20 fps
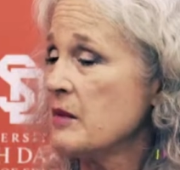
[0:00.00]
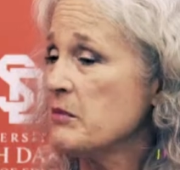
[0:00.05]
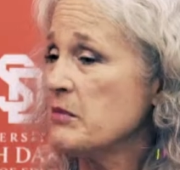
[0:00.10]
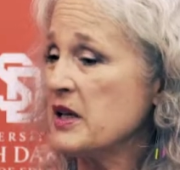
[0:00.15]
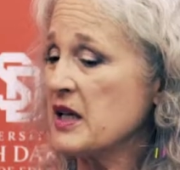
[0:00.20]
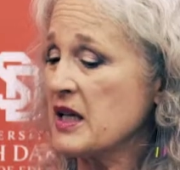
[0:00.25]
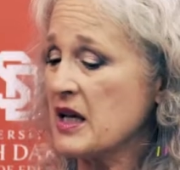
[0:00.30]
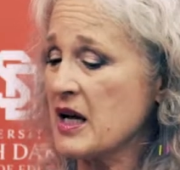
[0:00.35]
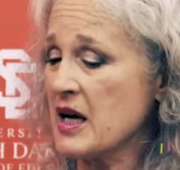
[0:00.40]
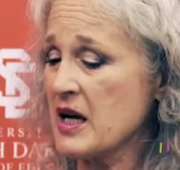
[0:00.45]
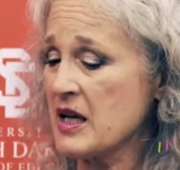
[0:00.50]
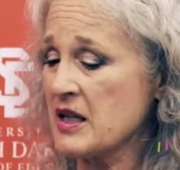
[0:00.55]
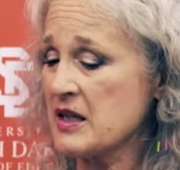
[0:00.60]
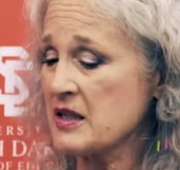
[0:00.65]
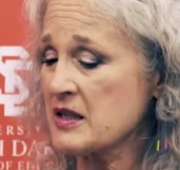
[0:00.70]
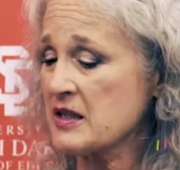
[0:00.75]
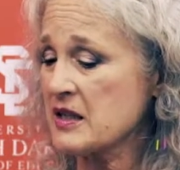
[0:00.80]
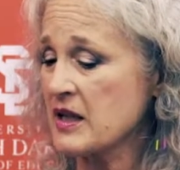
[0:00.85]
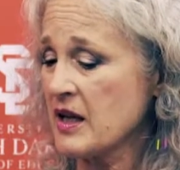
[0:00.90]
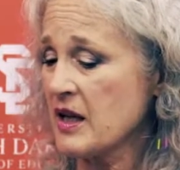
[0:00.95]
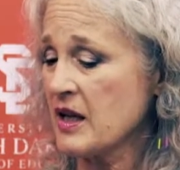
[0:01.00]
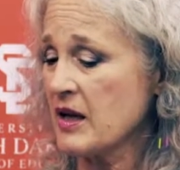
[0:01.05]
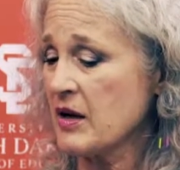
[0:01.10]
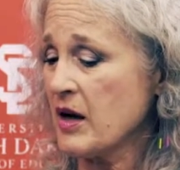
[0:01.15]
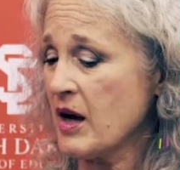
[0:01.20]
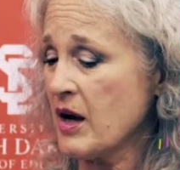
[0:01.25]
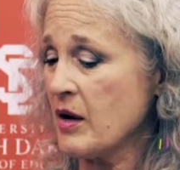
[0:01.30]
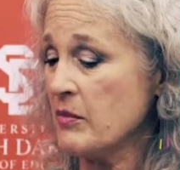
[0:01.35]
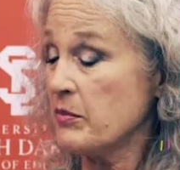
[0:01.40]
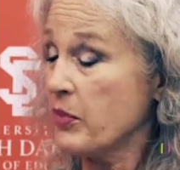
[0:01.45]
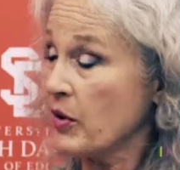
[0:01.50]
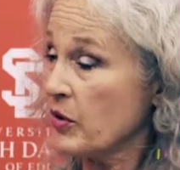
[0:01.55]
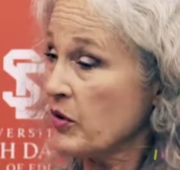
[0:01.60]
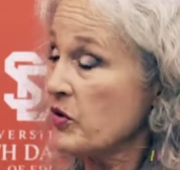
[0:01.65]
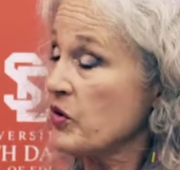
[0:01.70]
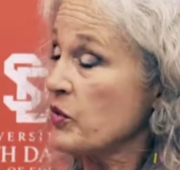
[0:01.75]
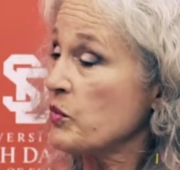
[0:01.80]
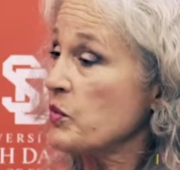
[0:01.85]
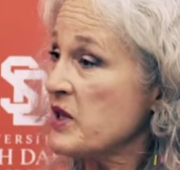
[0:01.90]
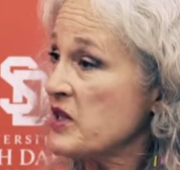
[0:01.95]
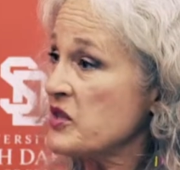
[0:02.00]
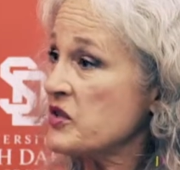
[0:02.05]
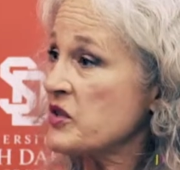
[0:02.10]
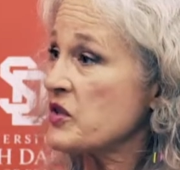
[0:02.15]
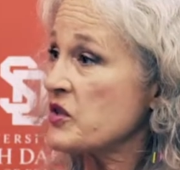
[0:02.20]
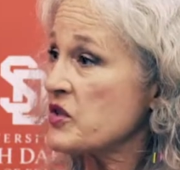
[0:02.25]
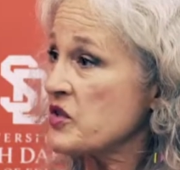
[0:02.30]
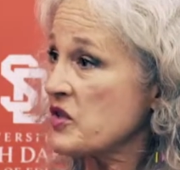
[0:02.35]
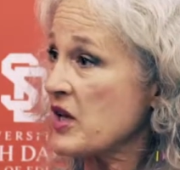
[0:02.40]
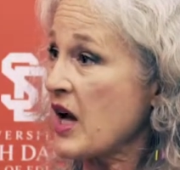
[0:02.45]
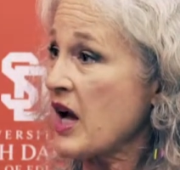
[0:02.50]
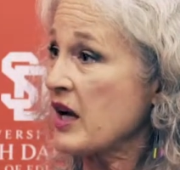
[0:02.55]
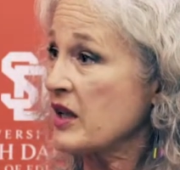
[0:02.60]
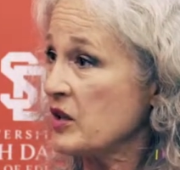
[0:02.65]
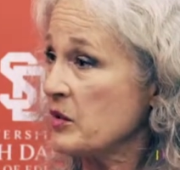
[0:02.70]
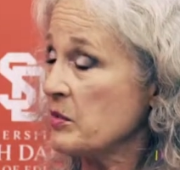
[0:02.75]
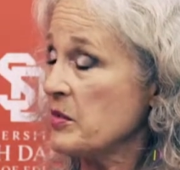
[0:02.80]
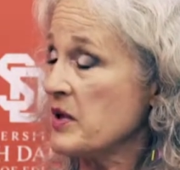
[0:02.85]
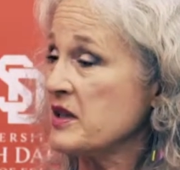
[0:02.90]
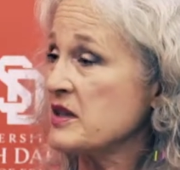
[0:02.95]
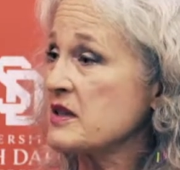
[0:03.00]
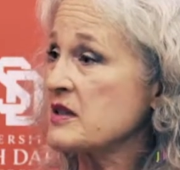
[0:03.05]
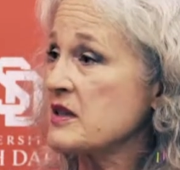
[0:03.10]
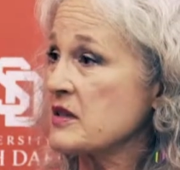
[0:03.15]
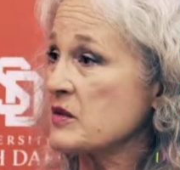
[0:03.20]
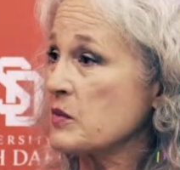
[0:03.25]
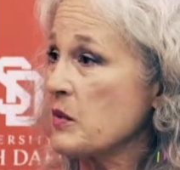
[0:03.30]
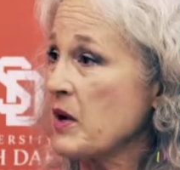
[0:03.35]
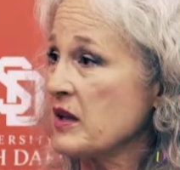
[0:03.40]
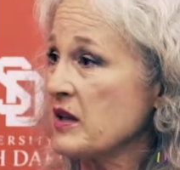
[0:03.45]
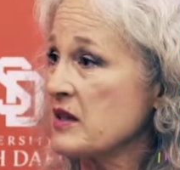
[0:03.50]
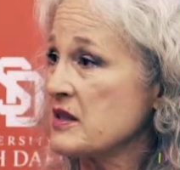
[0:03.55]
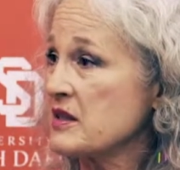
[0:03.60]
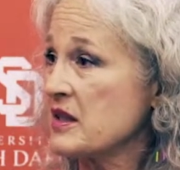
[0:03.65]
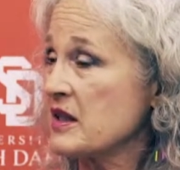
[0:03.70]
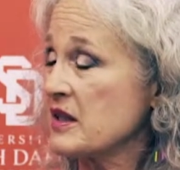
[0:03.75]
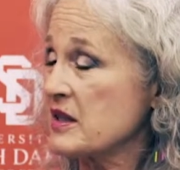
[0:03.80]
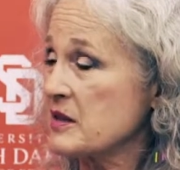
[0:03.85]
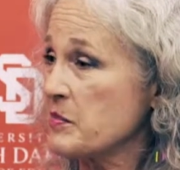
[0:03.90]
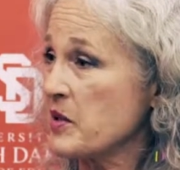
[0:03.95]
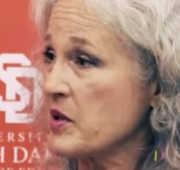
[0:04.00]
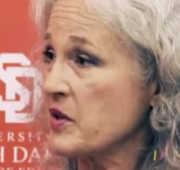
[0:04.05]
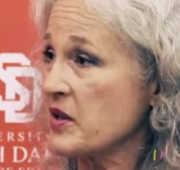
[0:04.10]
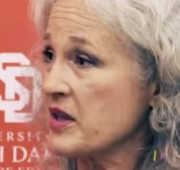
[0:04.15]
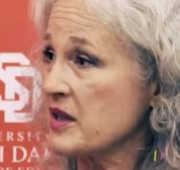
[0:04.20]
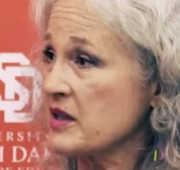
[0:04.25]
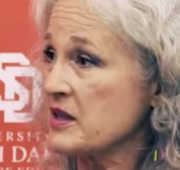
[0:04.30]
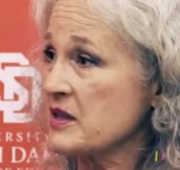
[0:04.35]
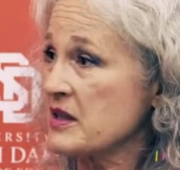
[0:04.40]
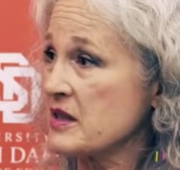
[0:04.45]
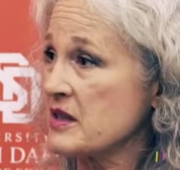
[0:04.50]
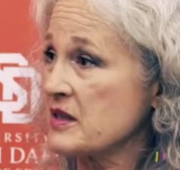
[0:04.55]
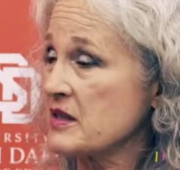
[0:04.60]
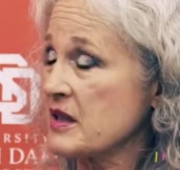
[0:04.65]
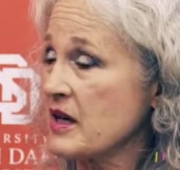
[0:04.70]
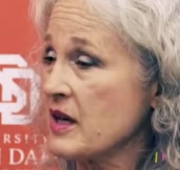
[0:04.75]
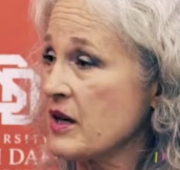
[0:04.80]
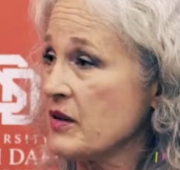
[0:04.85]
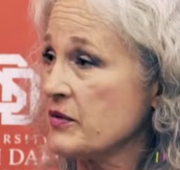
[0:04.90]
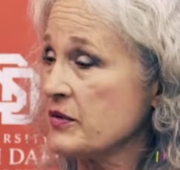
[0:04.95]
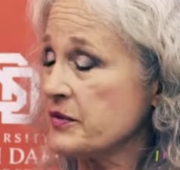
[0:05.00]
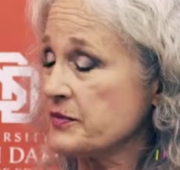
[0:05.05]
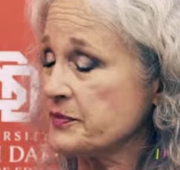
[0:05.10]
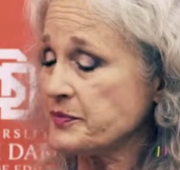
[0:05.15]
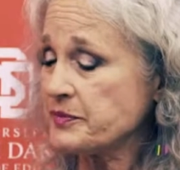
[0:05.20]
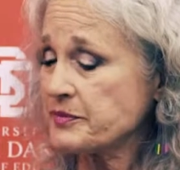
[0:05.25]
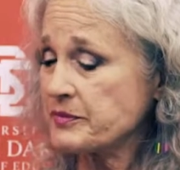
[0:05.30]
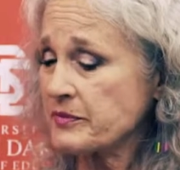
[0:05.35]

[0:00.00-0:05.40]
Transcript: because both the research documents as well as the experiences of